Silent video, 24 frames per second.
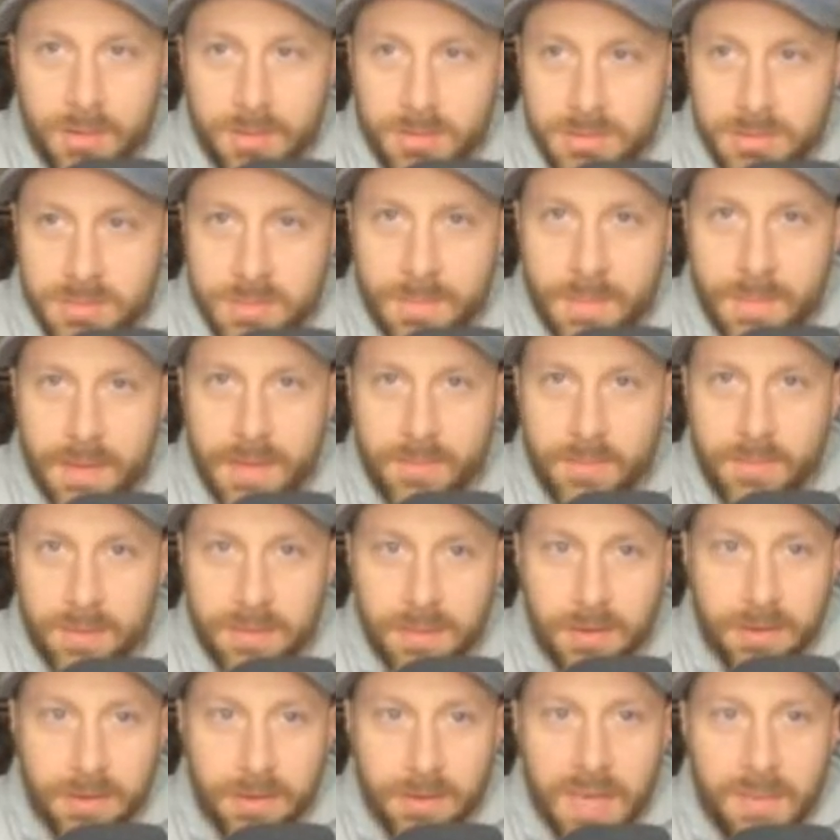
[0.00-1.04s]
to bed with your
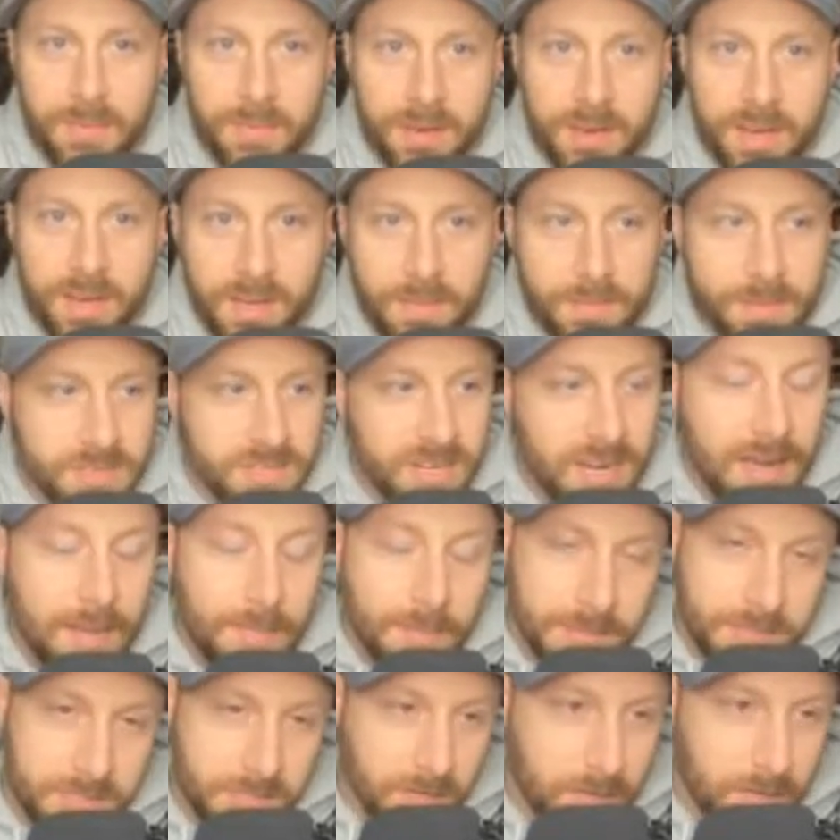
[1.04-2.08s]
gamecock pajamas
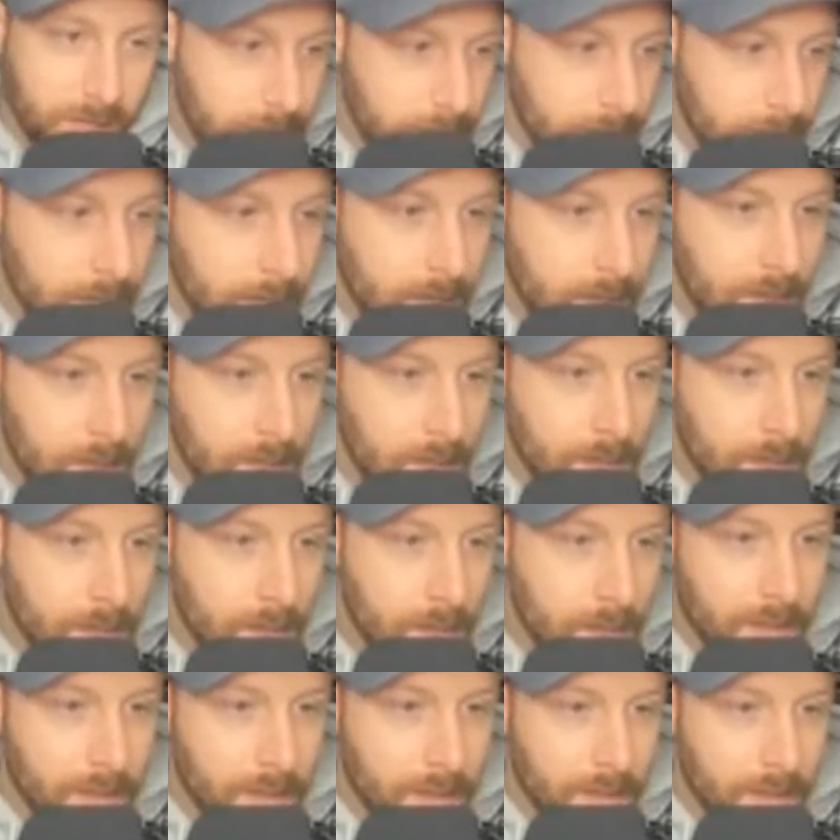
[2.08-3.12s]
on,
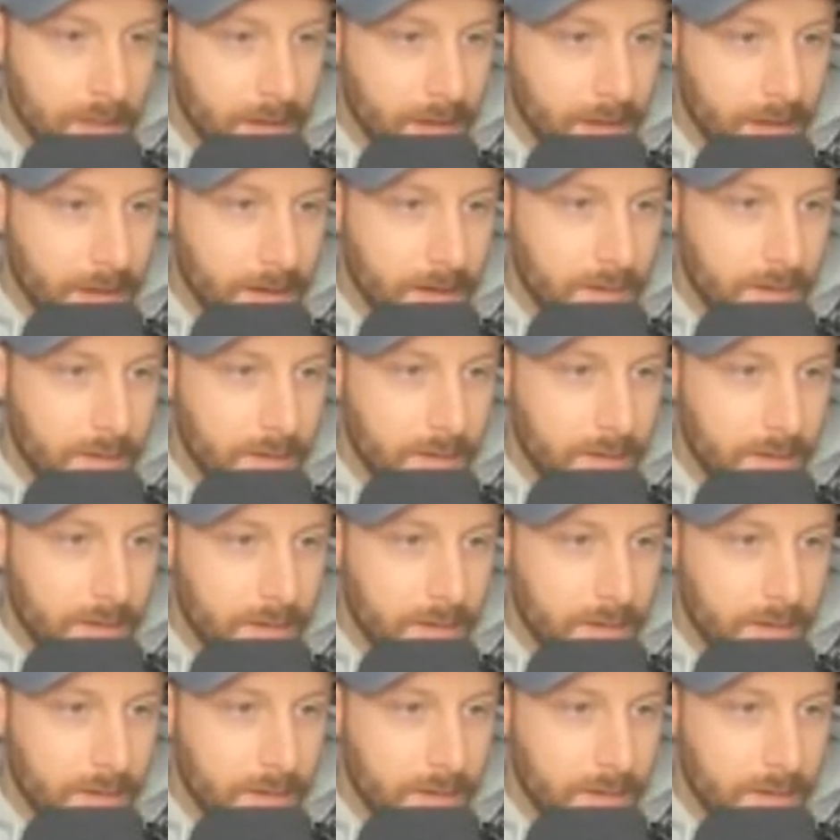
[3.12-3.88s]
that